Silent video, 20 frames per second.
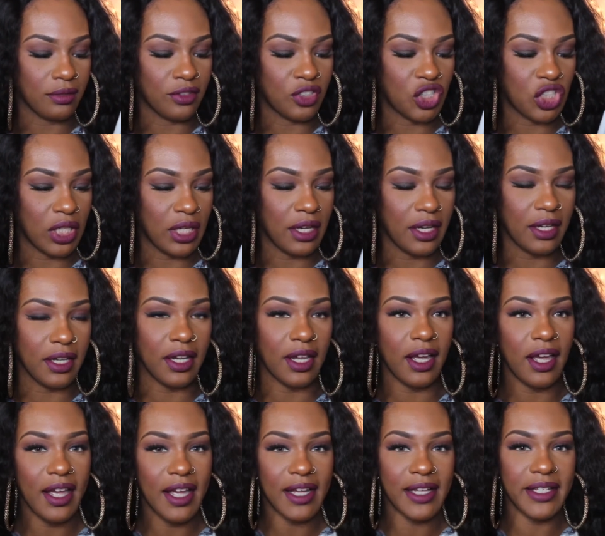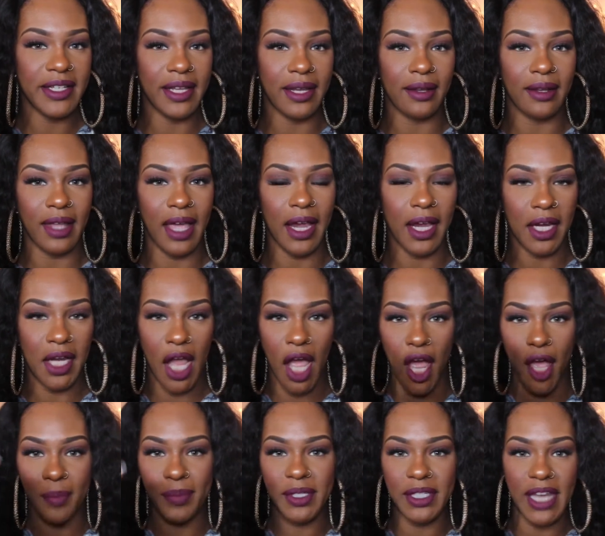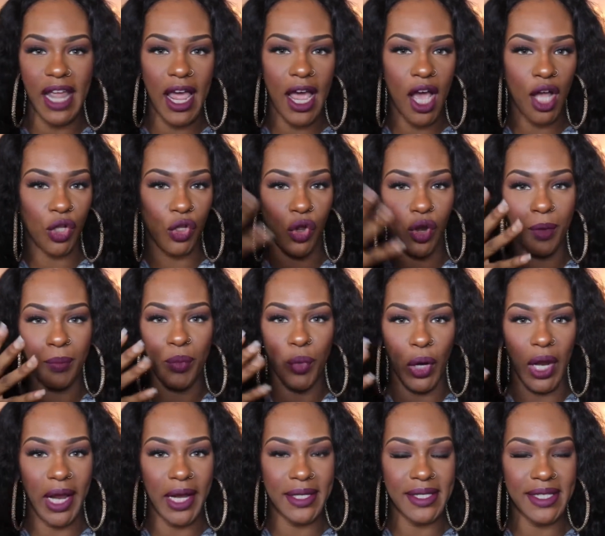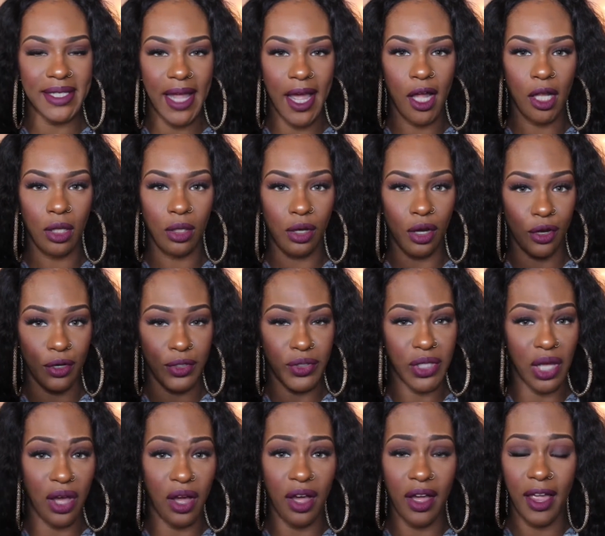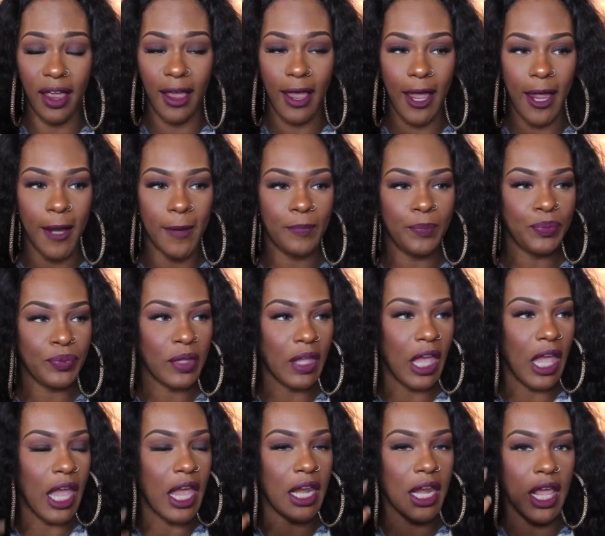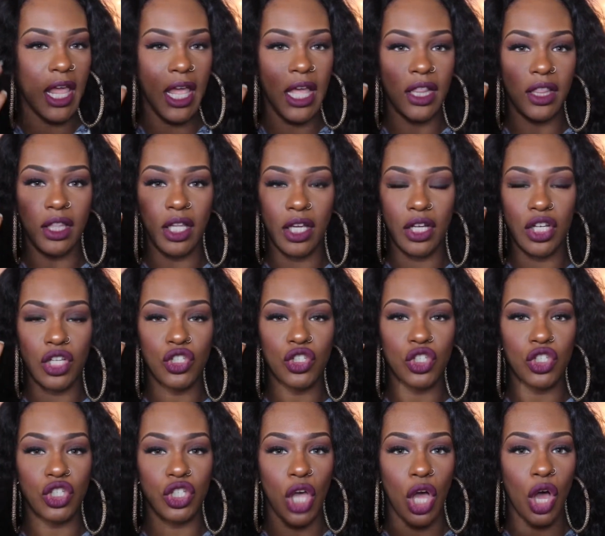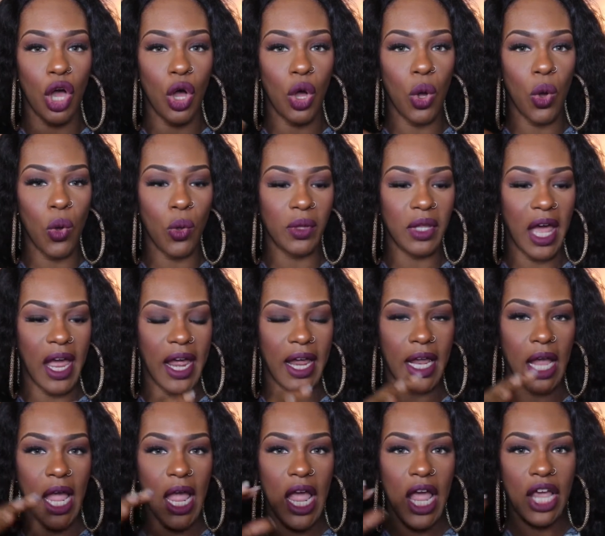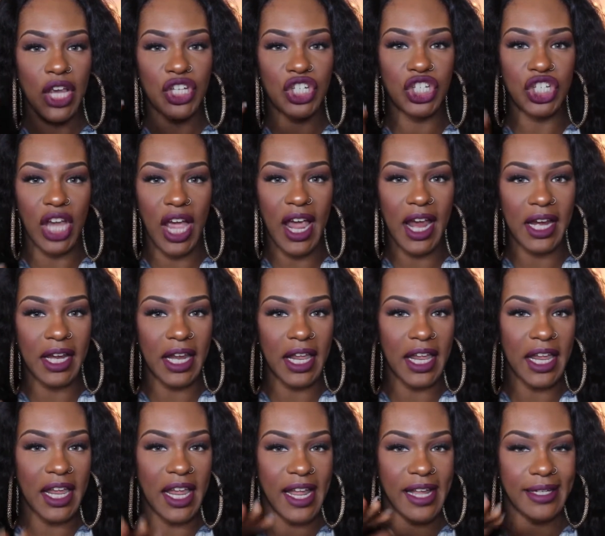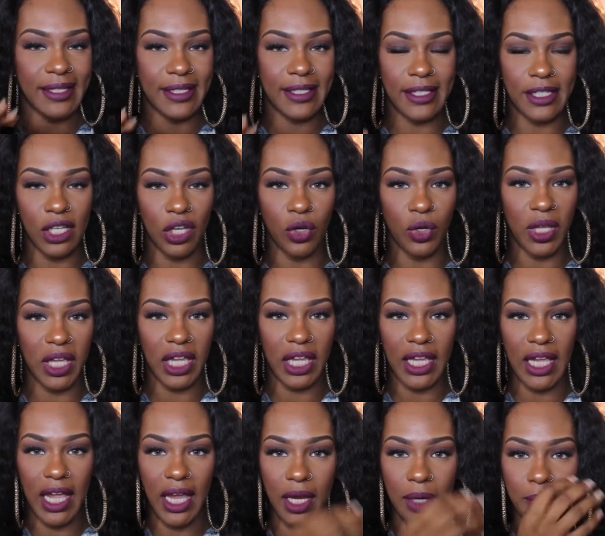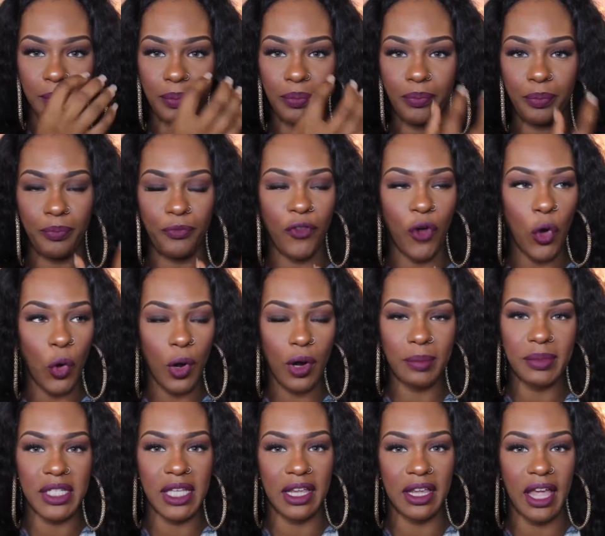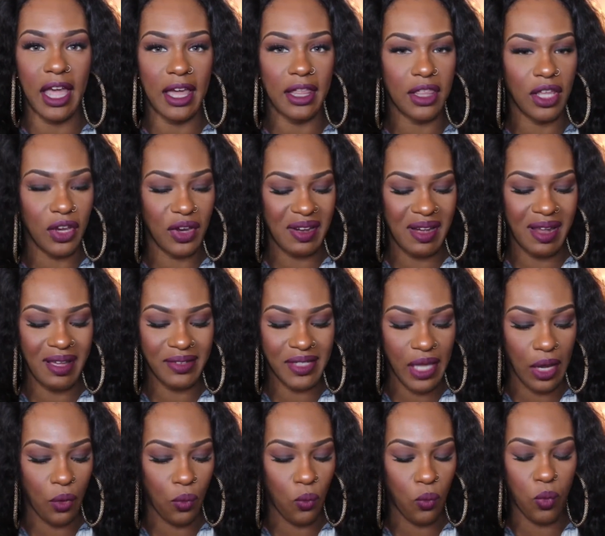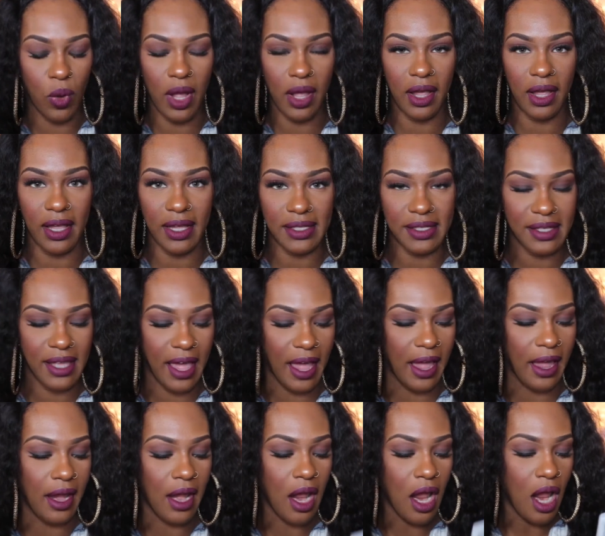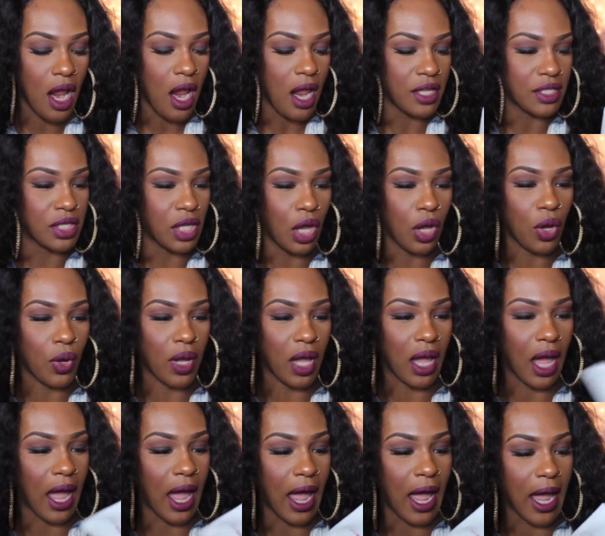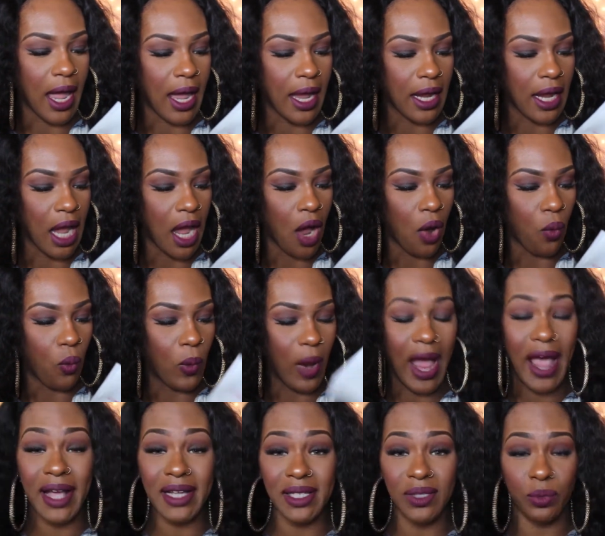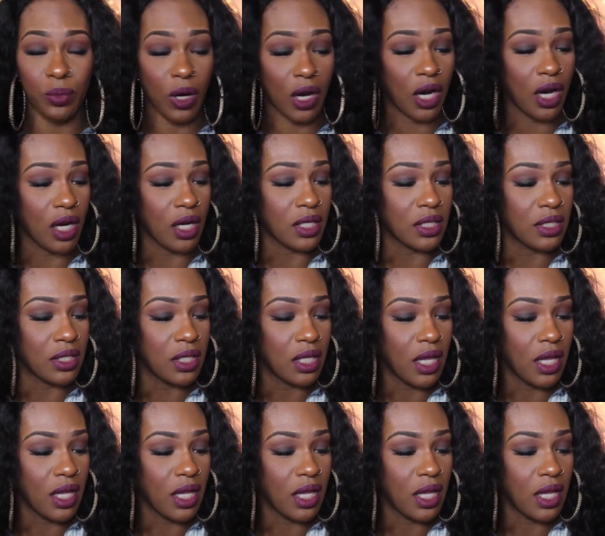she did like an up style or a braid style on her doll head, and it looked so like shiny and silky and formed together, and I was like, what is that? So I got Wax Works,